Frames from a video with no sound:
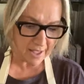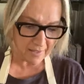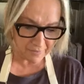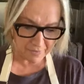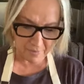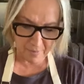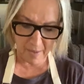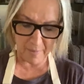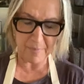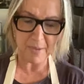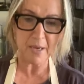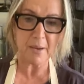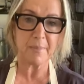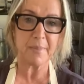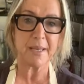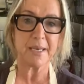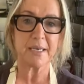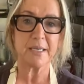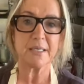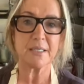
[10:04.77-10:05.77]
cut them up in a
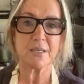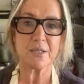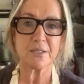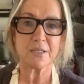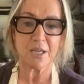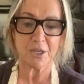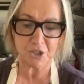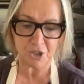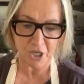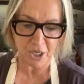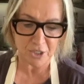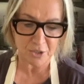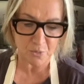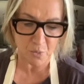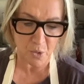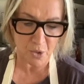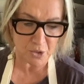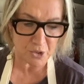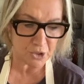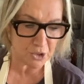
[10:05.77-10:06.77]
minute because I just
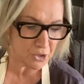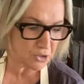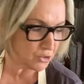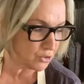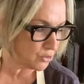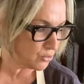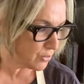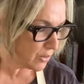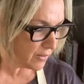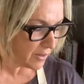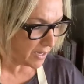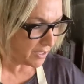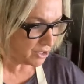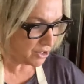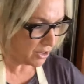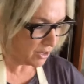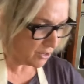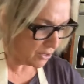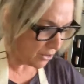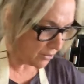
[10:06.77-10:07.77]
want to, oh,
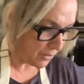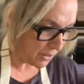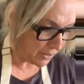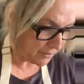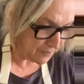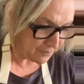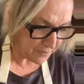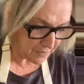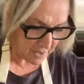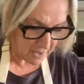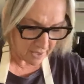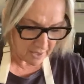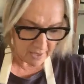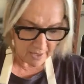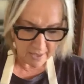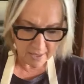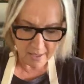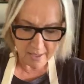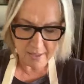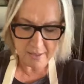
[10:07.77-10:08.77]
actually, you know what?
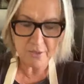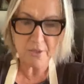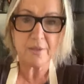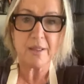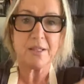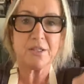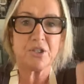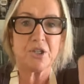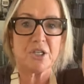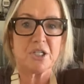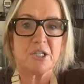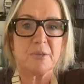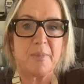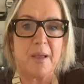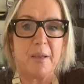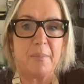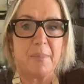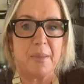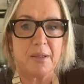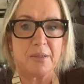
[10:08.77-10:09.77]
So that's just
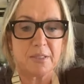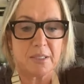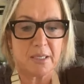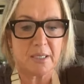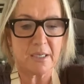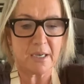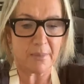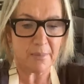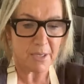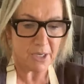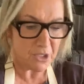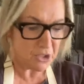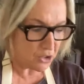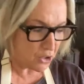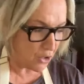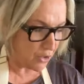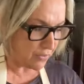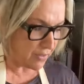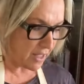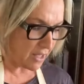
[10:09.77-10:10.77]
about melted. I'm going to
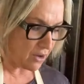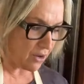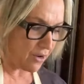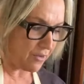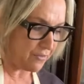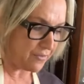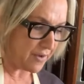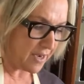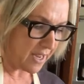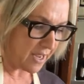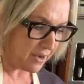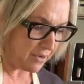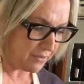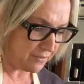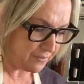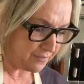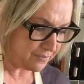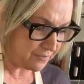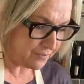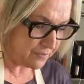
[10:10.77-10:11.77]
turn that off now
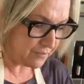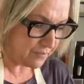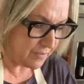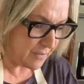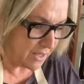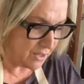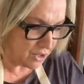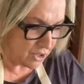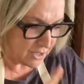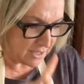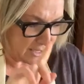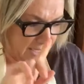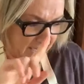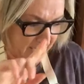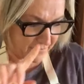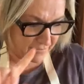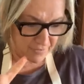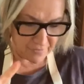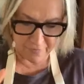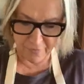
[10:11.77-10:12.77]
and just
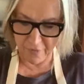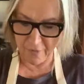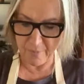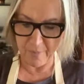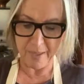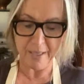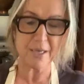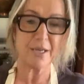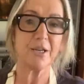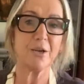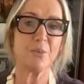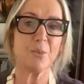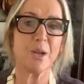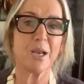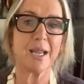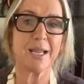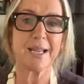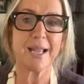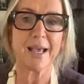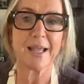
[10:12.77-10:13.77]
leave it for a minute
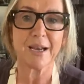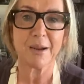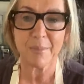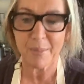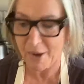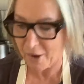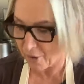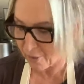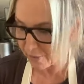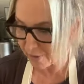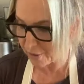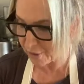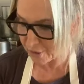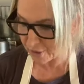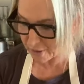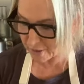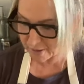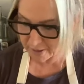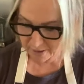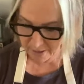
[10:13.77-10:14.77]
while I cut up my
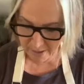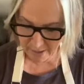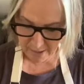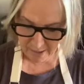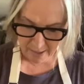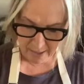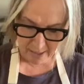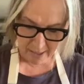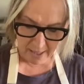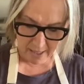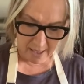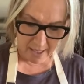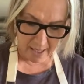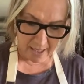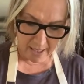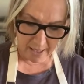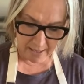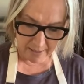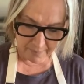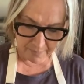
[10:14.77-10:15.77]
oranges.
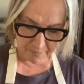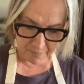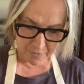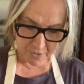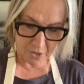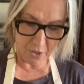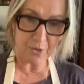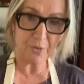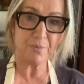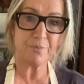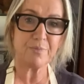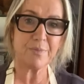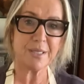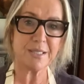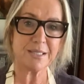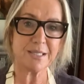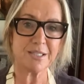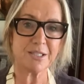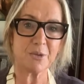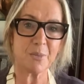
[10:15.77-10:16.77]
So
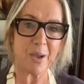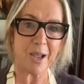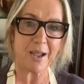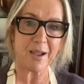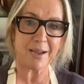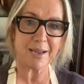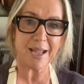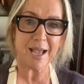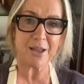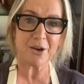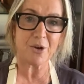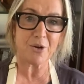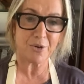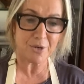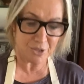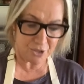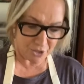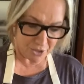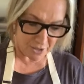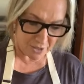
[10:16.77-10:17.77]
this is the way I cut
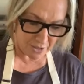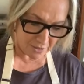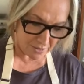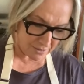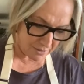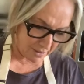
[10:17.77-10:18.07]
oranges.